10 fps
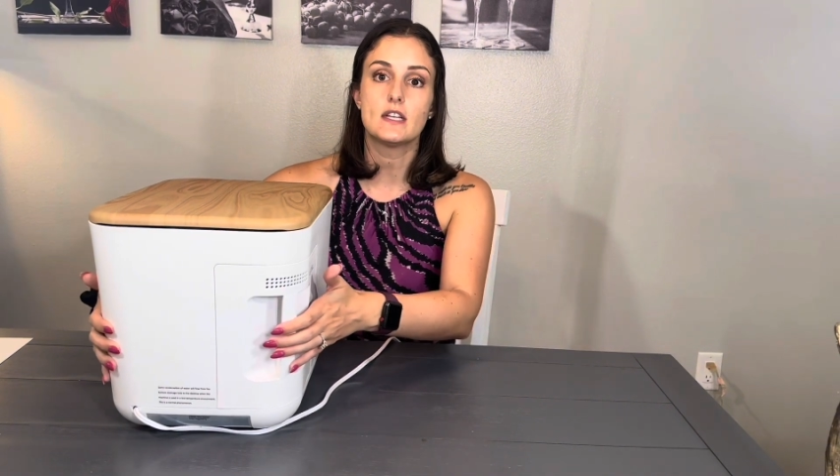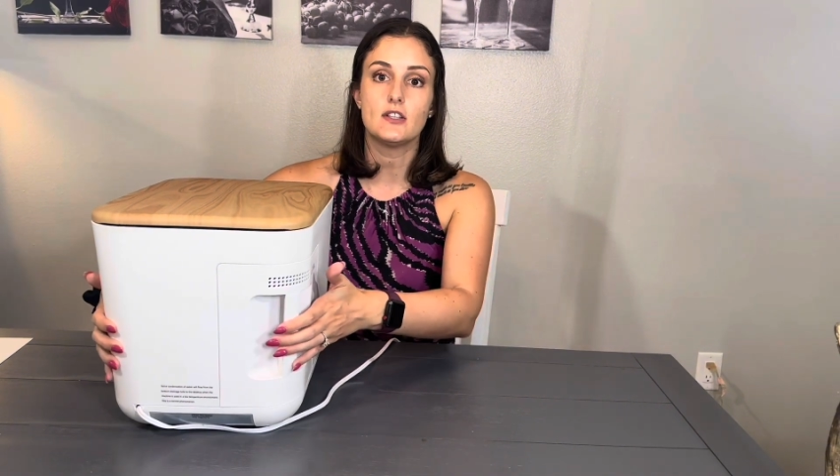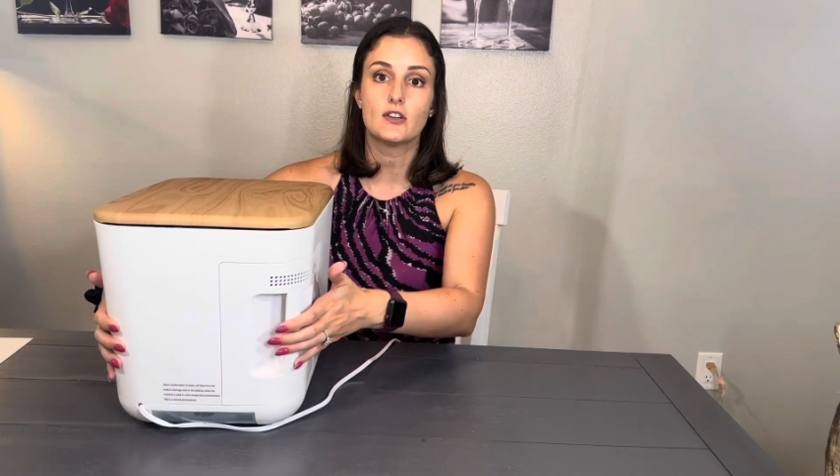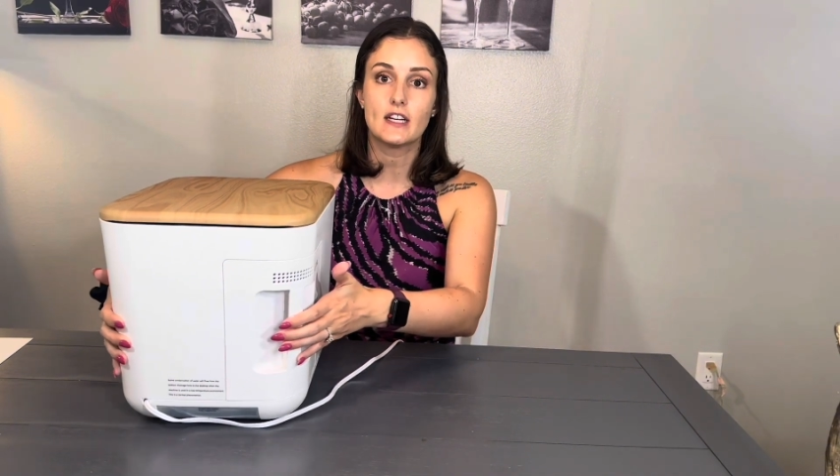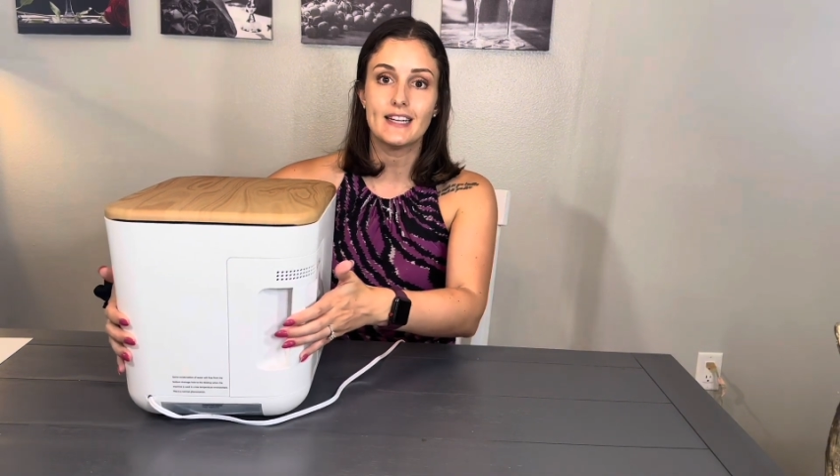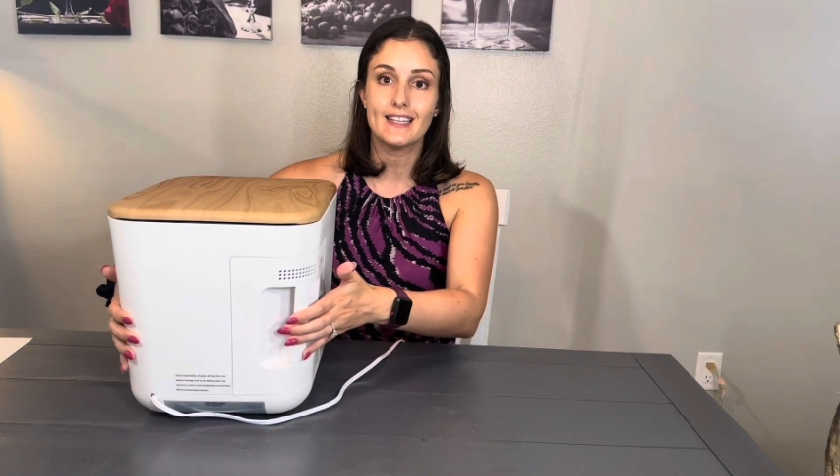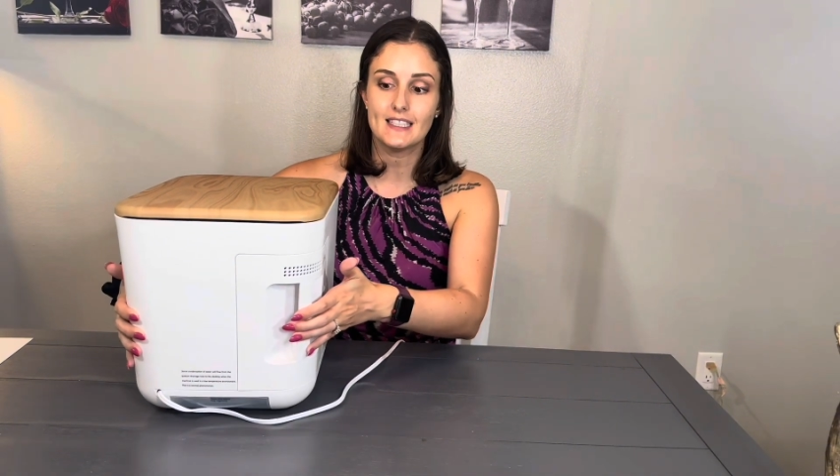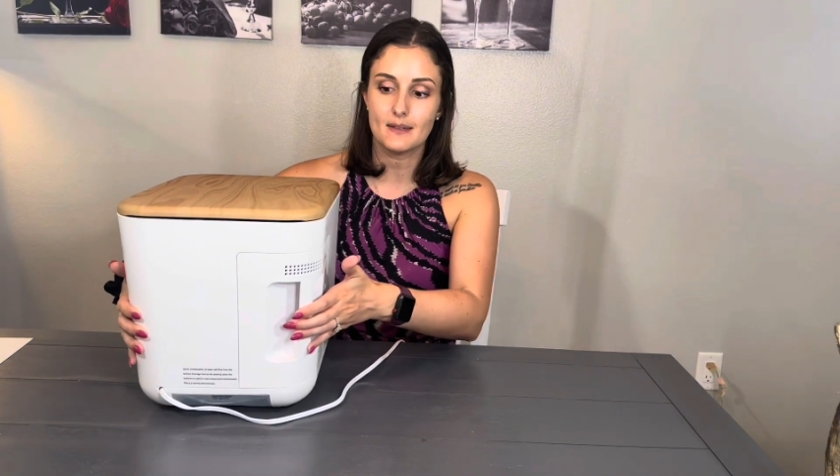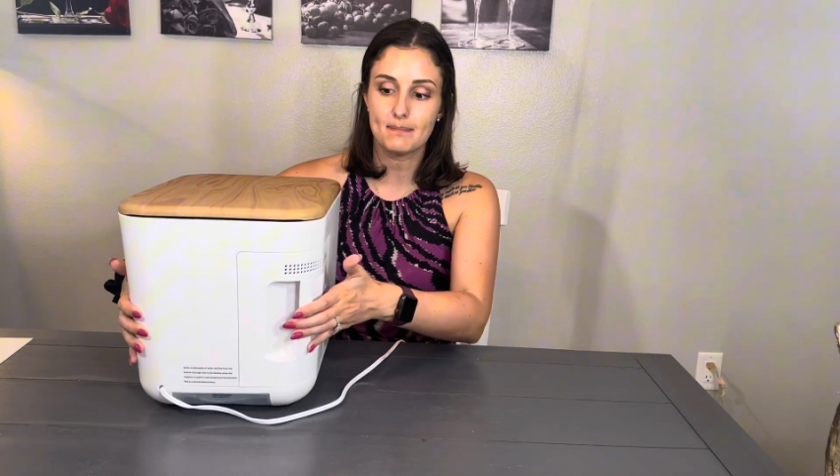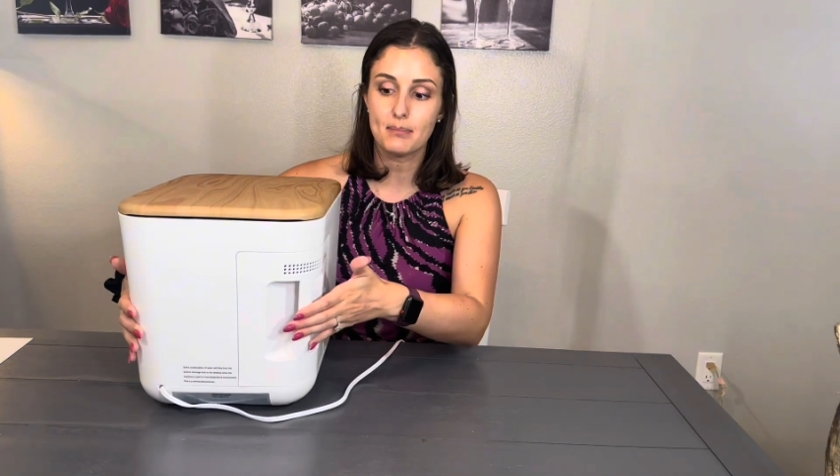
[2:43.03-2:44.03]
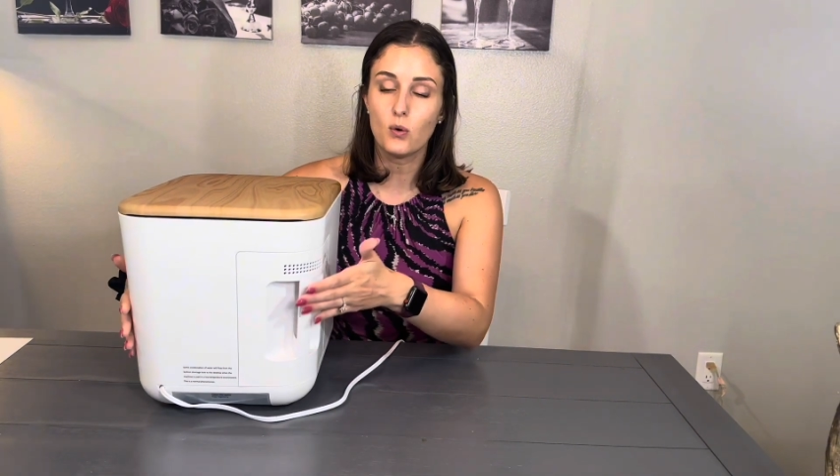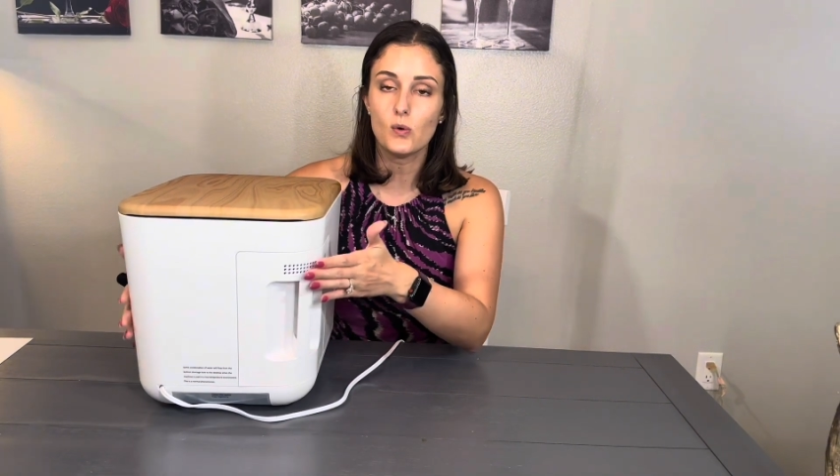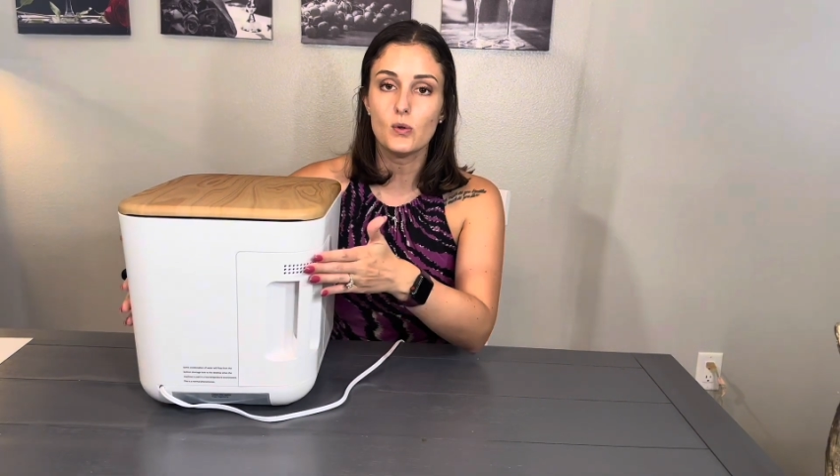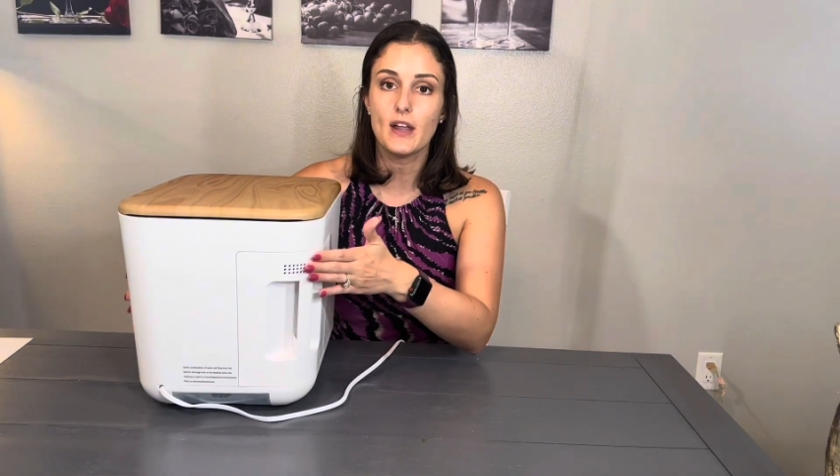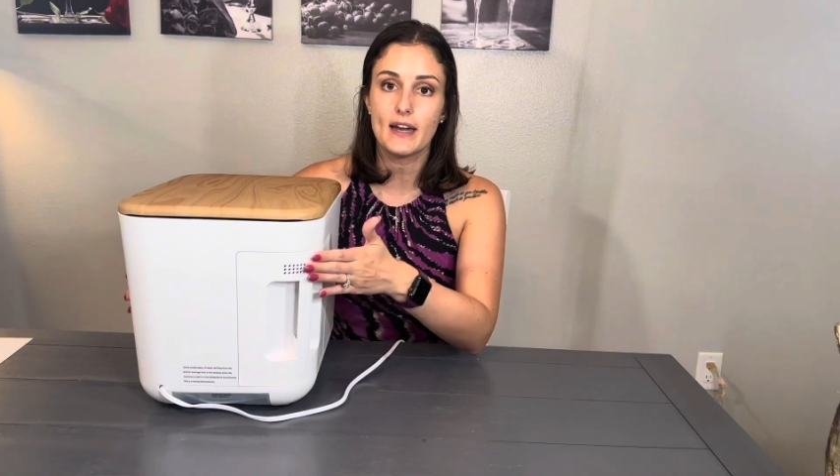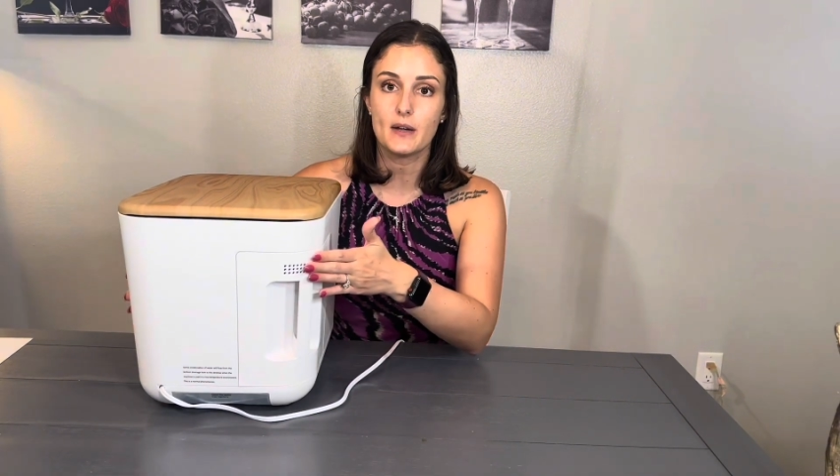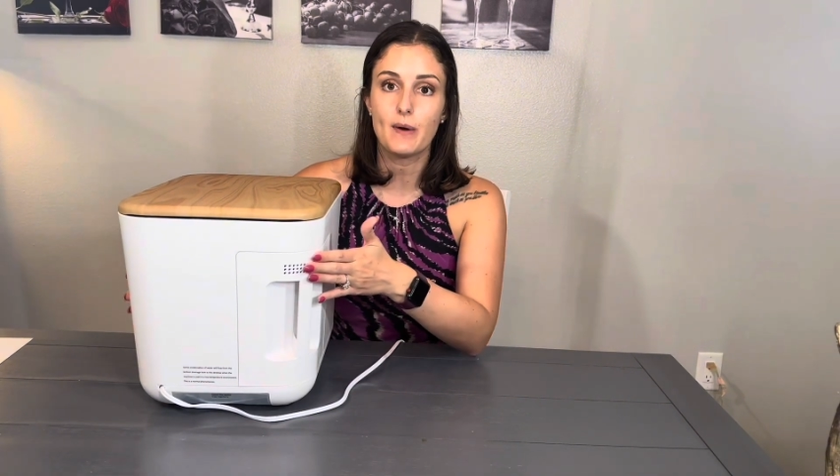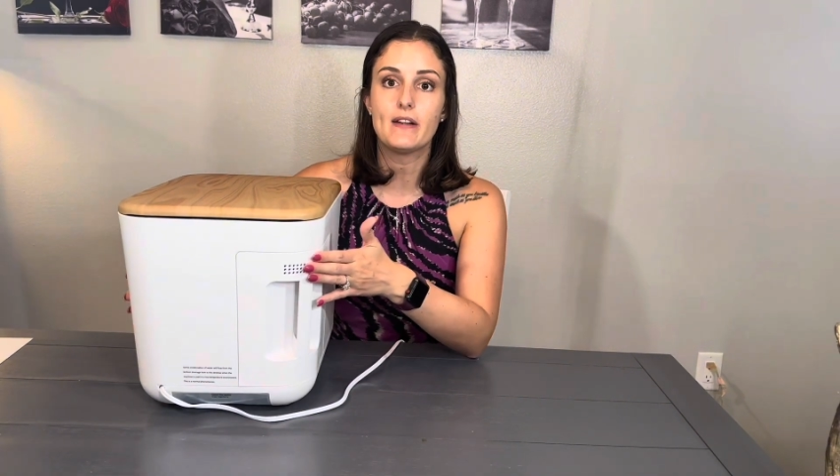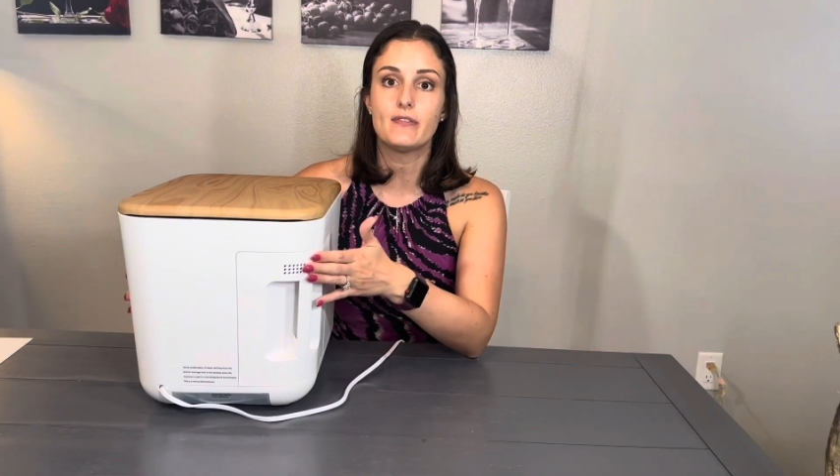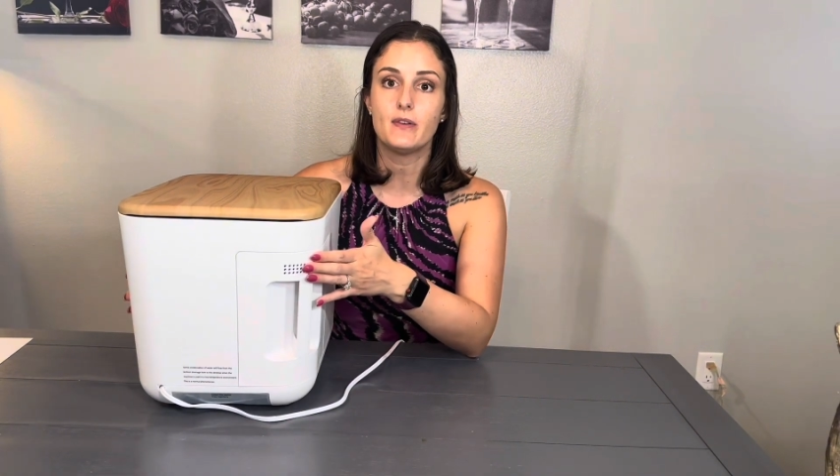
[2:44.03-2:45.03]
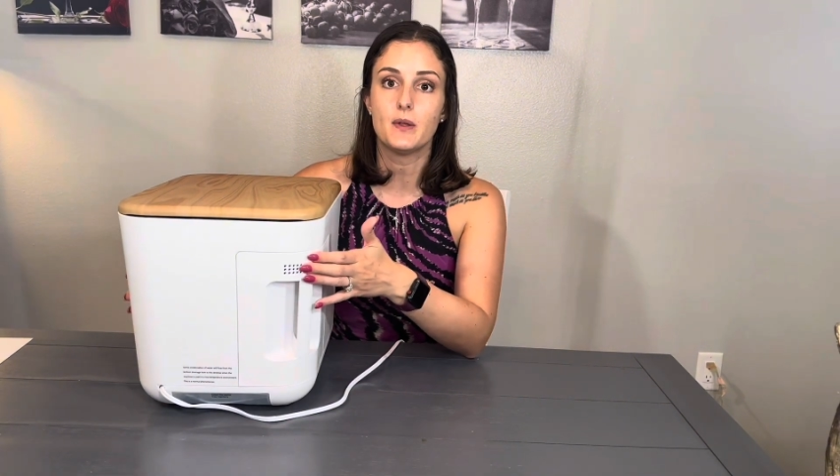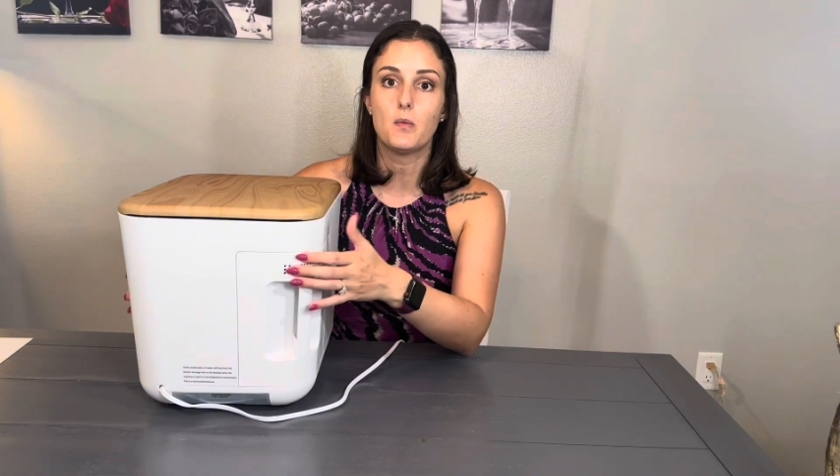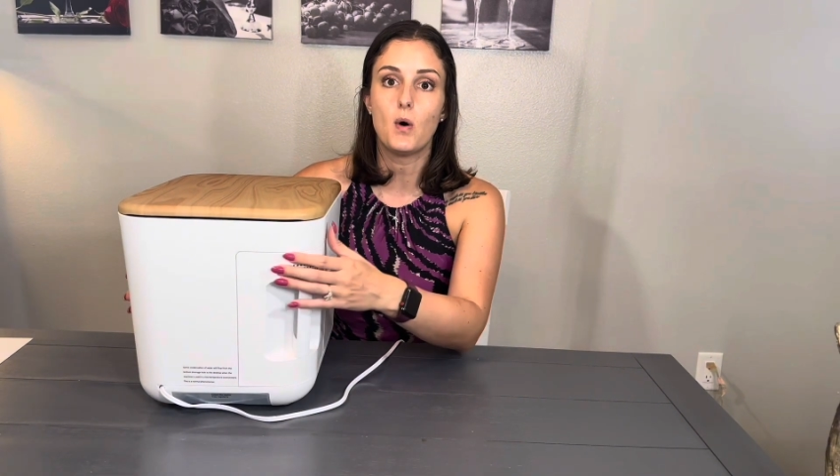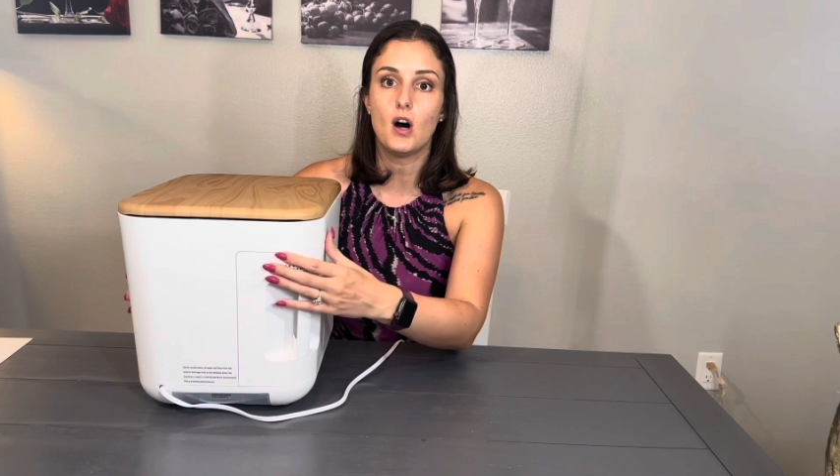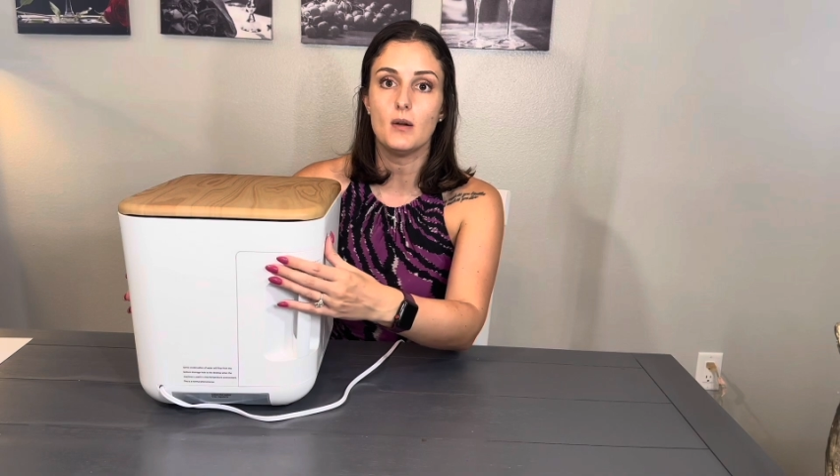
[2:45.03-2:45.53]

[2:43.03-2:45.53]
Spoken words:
you're gonna need to pull that away from the wall